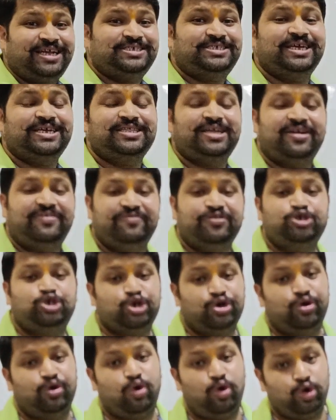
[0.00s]
thing that we should
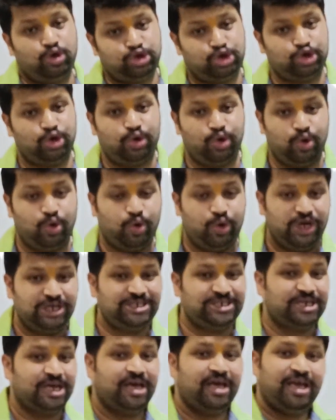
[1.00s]
also know is,
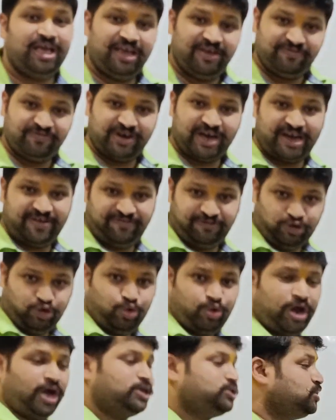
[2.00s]
if I have two
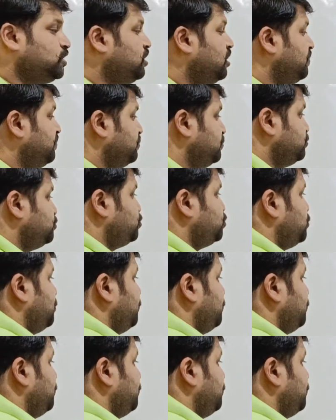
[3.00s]
rational numbers,